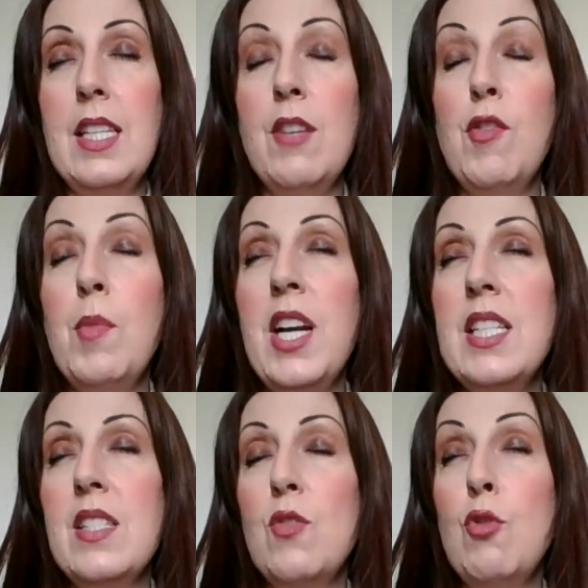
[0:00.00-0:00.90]
never
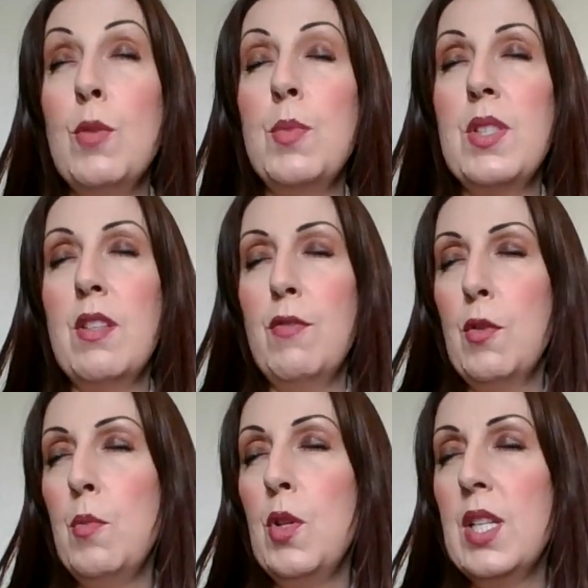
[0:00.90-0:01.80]
mind as groups of
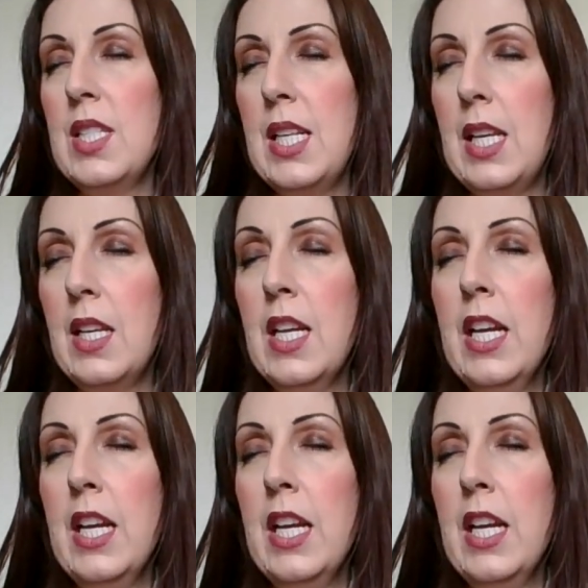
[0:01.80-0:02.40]
community